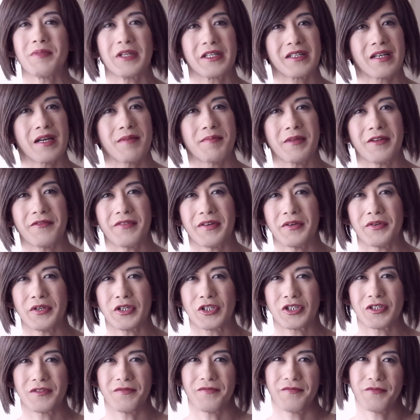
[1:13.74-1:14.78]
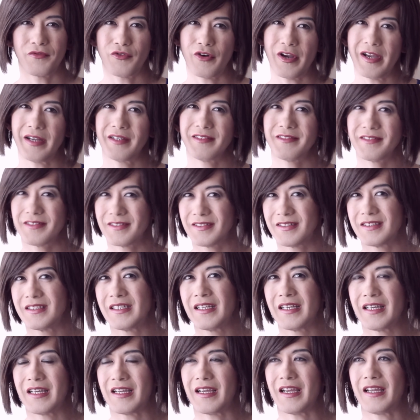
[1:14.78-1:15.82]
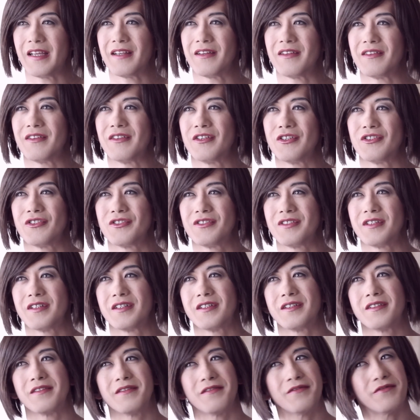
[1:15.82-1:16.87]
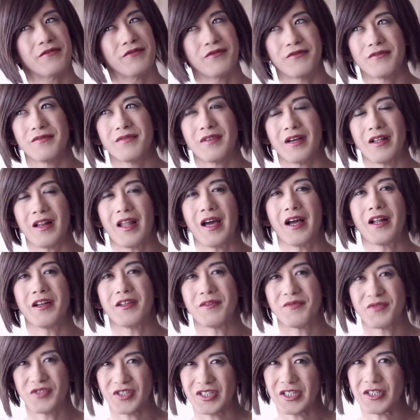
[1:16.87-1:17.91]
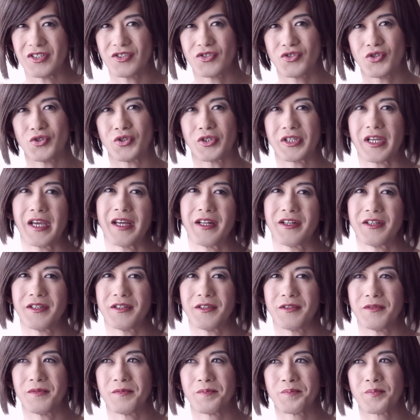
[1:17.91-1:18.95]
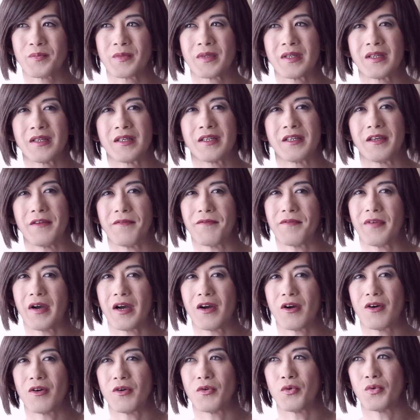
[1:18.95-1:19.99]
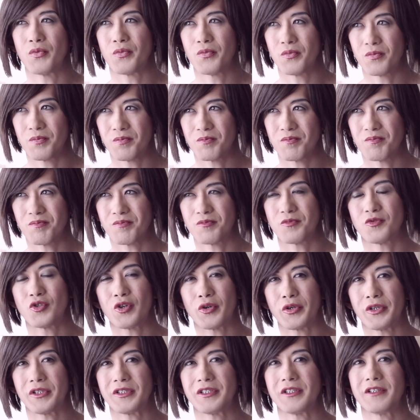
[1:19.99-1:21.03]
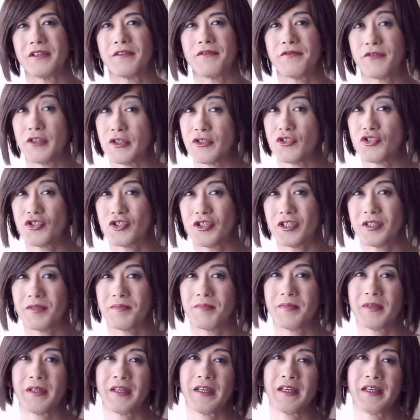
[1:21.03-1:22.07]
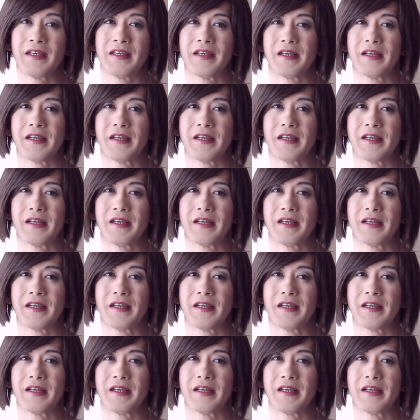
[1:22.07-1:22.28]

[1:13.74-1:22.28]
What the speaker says: They become a very good friends, and there's a lot of scenes together involve showing their friendship,